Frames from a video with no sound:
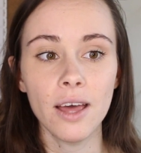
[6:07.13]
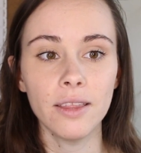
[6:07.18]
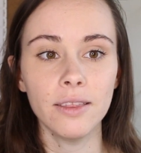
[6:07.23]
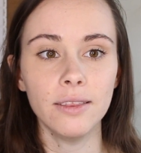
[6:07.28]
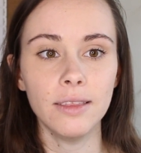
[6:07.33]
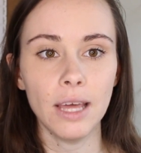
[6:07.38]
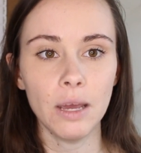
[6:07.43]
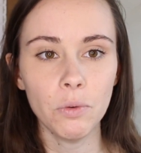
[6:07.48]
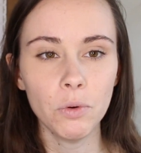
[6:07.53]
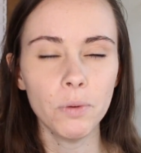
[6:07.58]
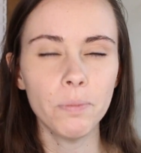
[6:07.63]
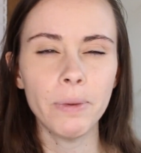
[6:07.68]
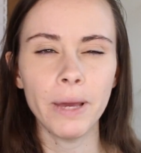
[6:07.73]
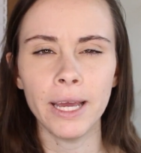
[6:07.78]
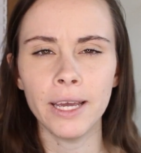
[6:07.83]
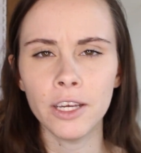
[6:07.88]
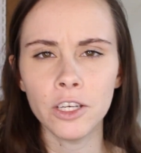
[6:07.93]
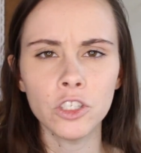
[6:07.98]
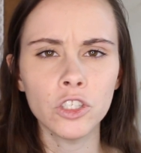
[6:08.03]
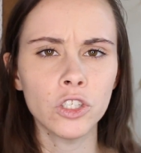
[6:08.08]
they will
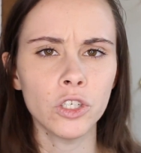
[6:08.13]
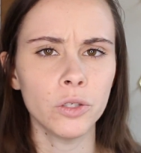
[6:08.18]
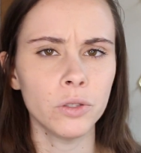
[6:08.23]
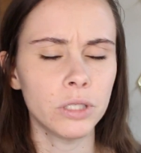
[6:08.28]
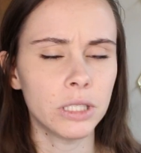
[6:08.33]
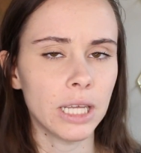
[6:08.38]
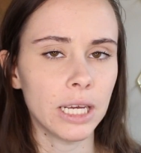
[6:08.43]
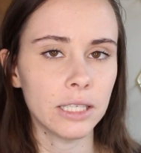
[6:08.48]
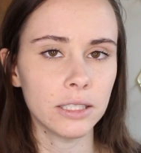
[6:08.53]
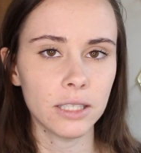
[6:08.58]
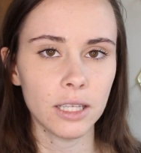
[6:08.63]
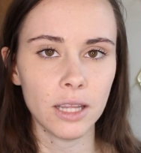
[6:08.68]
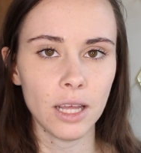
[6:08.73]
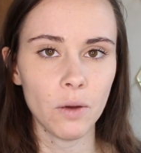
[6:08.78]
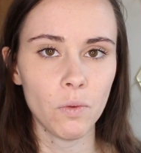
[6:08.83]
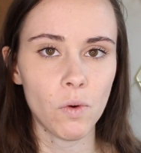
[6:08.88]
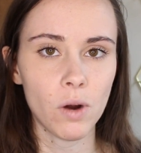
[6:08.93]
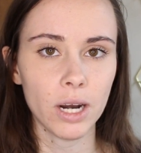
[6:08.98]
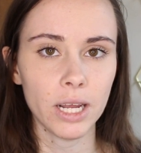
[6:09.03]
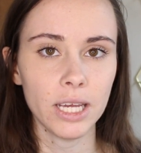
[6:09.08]
pick and choose things that they
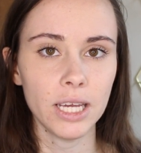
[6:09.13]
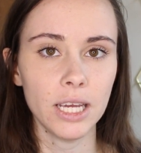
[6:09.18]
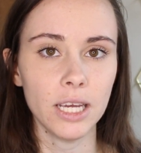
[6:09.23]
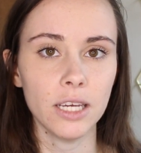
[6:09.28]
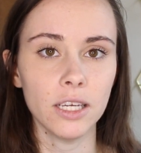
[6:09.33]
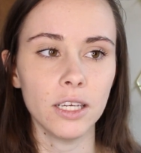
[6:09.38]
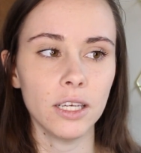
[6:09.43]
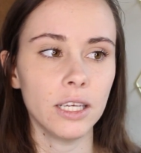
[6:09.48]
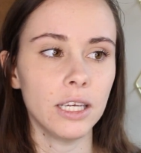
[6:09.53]
want to eat.